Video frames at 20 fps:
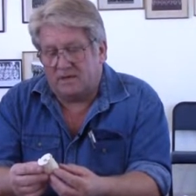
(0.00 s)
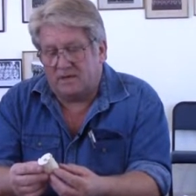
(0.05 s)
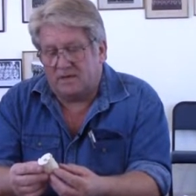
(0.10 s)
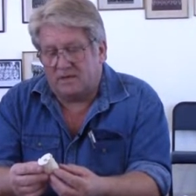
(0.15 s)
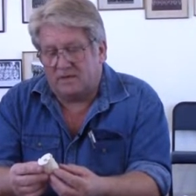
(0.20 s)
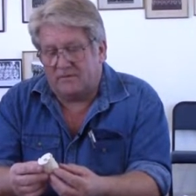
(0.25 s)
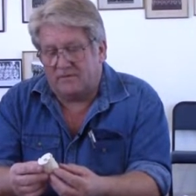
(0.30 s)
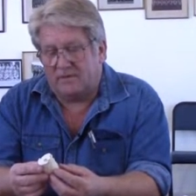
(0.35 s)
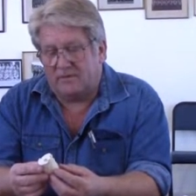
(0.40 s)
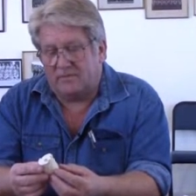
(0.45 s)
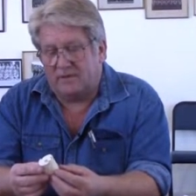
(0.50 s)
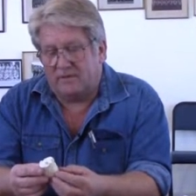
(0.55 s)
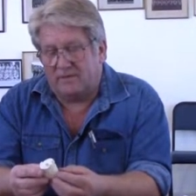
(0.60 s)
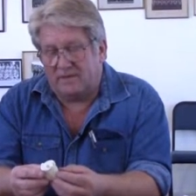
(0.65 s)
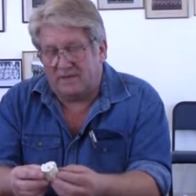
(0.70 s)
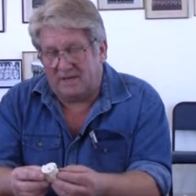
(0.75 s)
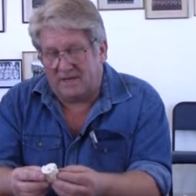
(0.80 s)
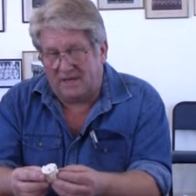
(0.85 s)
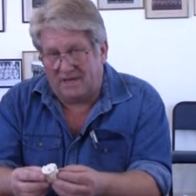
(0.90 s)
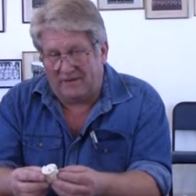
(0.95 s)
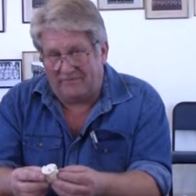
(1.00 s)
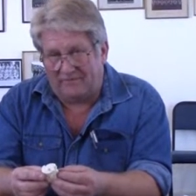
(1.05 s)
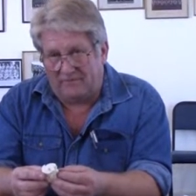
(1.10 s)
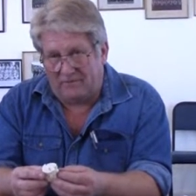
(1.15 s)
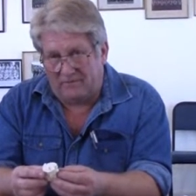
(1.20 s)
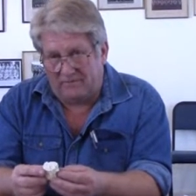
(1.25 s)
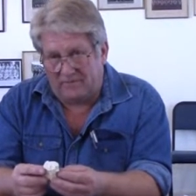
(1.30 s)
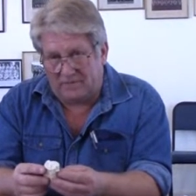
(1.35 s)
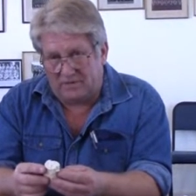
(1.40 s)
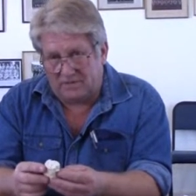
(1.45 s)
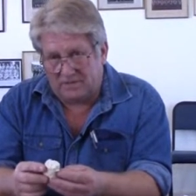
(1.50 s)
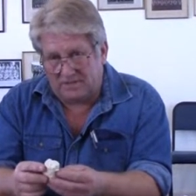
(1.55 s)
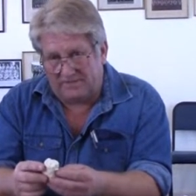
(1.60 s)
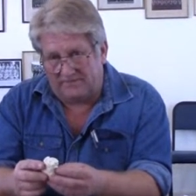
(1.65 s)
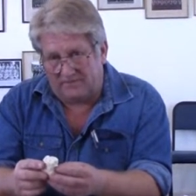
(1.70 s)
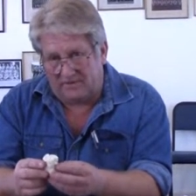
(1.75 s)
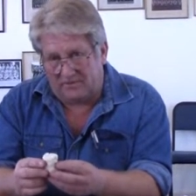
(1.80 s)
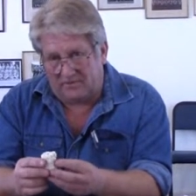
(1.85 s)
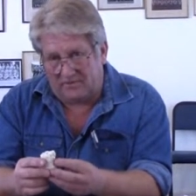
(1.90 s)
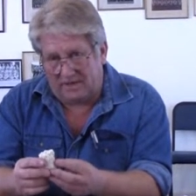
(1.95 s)
you've got to be a bit careful because
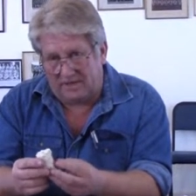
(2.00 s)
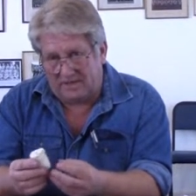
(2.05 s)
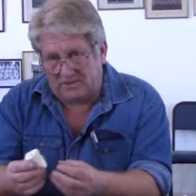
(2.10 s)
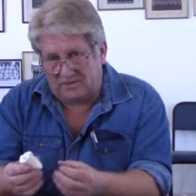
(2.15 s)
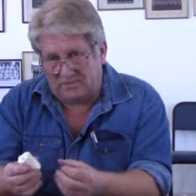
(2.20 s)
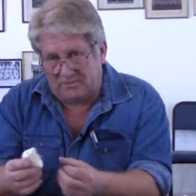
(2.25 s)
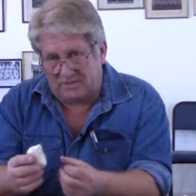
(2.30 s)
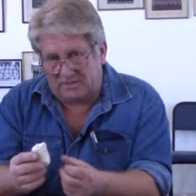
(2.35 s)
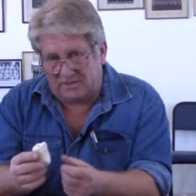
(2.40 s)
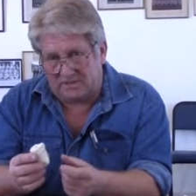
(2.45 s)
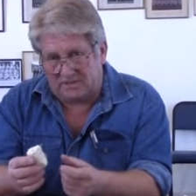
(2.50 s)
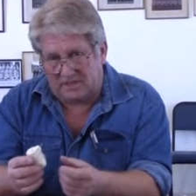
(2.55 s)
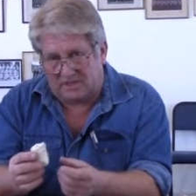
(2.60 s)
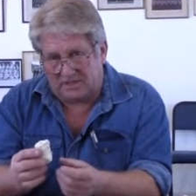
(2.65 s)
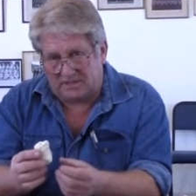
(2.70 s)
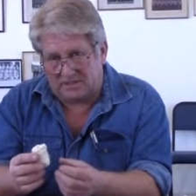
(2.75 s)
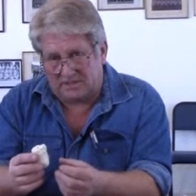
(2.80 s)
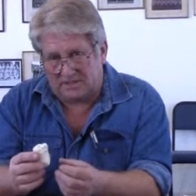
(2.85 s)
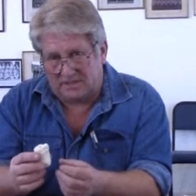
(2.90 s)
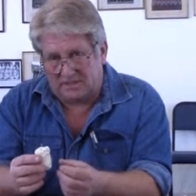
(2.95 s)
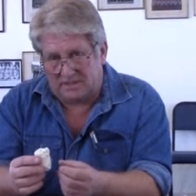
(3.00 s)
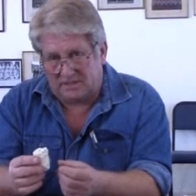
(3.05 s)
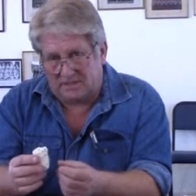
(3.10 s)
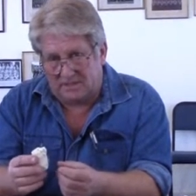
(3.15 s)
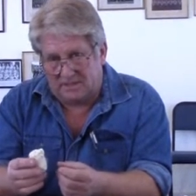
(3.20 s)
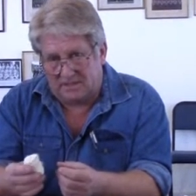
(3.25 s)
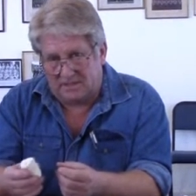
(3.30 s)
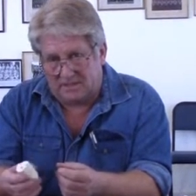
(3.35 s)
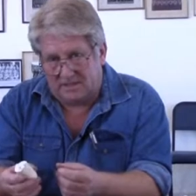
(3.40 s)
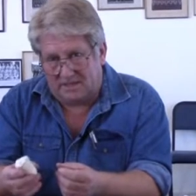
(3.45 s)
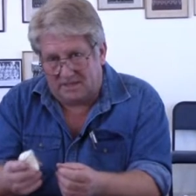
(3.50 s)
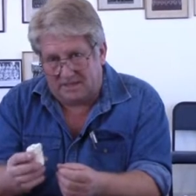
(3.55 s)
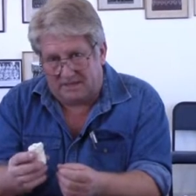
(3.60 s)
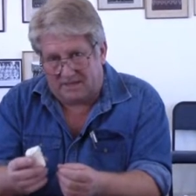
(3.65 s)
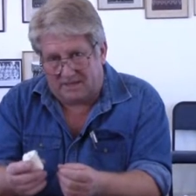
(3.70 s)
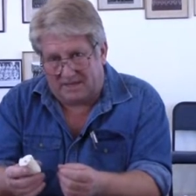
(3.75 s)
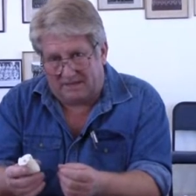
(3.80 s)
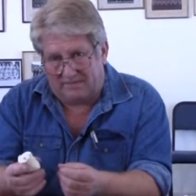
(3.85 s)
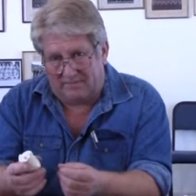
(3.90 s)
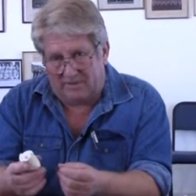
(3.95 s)
if you create too much dust, it
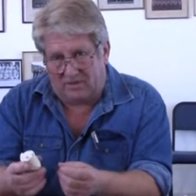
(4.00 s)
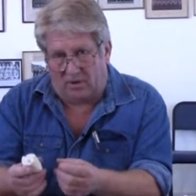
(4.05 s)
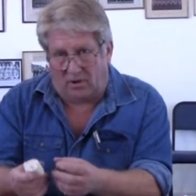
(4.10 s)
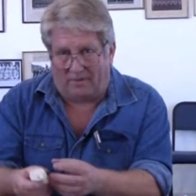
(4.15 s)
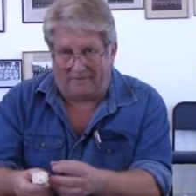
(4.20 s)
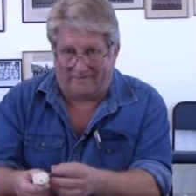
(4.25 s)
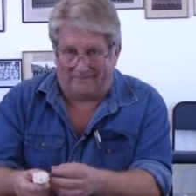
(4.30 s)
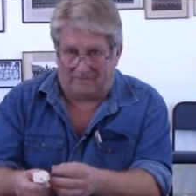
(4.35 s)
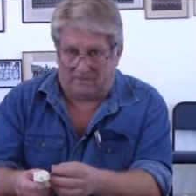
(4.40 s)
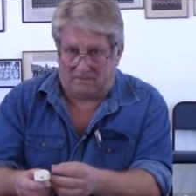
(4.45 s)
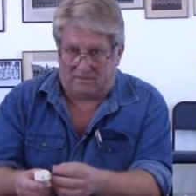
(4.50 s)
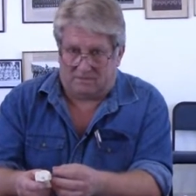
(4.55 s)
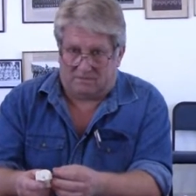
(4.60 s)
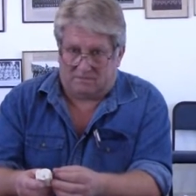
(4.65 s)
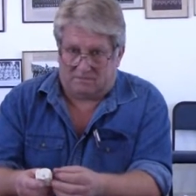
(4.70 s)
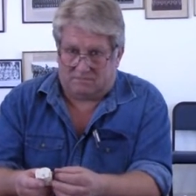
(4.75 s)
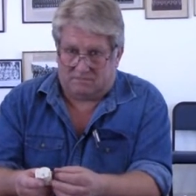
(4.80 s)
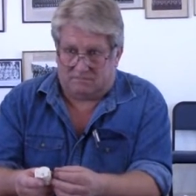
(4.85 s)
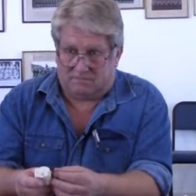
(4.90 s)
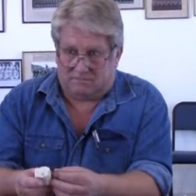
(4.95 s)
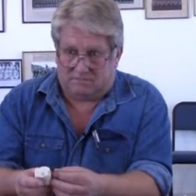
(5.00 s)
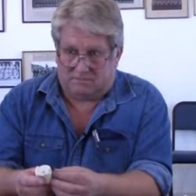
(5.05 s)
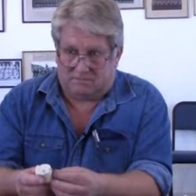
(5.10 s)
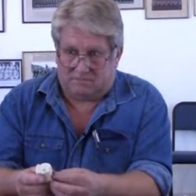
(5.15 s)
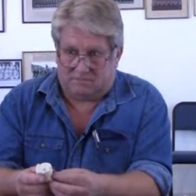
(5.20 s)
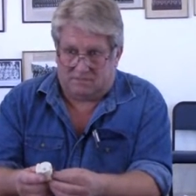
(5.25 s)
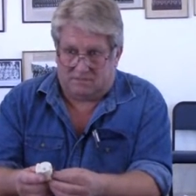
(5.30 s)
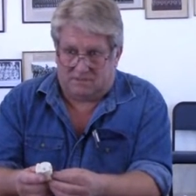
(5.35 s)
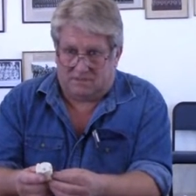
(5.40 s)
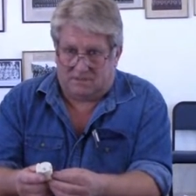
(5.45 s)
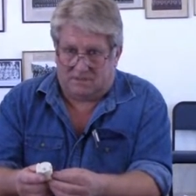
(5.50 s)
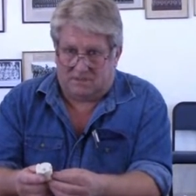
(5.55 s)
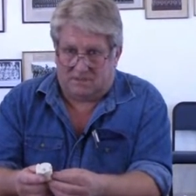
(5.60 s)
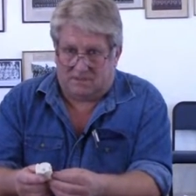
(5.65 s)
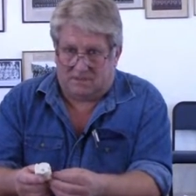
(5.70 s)
can be harmful. Right?